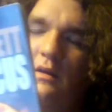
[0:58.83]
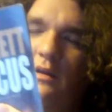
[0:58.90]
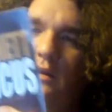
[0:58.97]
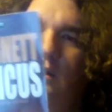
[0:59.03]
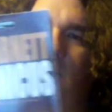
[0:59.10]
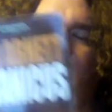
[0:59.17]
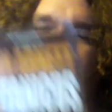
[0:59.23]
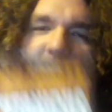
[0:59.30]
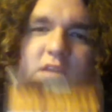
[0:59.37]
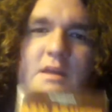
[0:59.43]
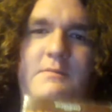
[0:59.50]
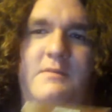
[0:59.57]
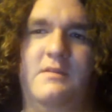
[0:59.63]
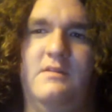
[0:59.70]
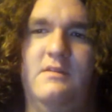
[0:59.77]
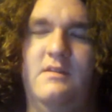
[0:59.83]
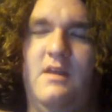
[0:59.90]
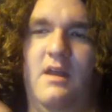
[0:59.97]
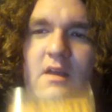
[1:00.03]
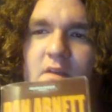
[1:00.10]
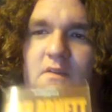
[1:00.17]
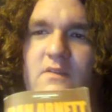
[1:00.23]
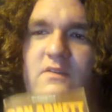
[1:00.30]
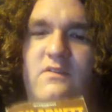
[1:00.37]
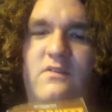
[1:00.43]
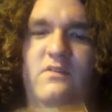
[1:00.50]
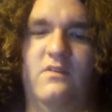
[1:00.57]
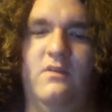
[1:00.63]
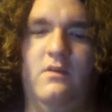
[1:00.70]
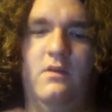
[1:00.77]
And Dan Abnett
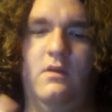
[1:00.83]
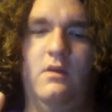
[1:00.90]
has